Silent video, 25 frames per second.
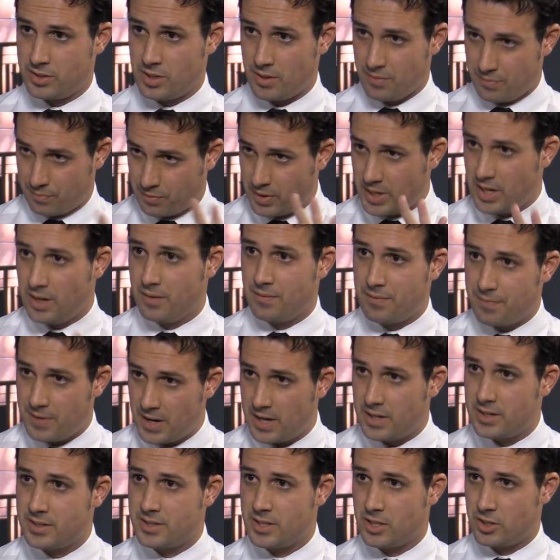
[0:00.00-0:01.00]
They're free and fair
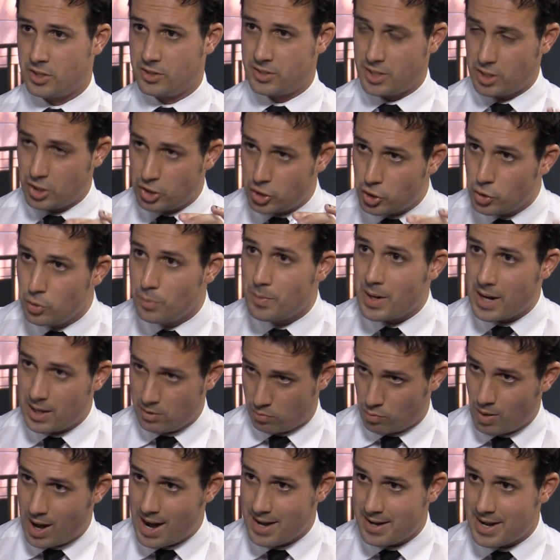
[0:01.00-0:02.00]
decisions that you
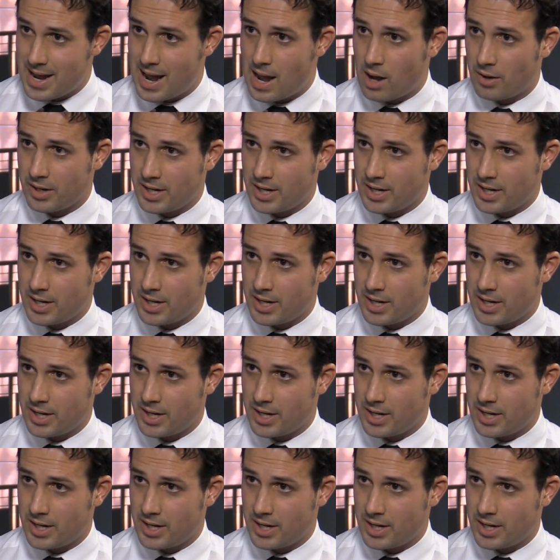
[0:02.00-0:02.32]
made right now,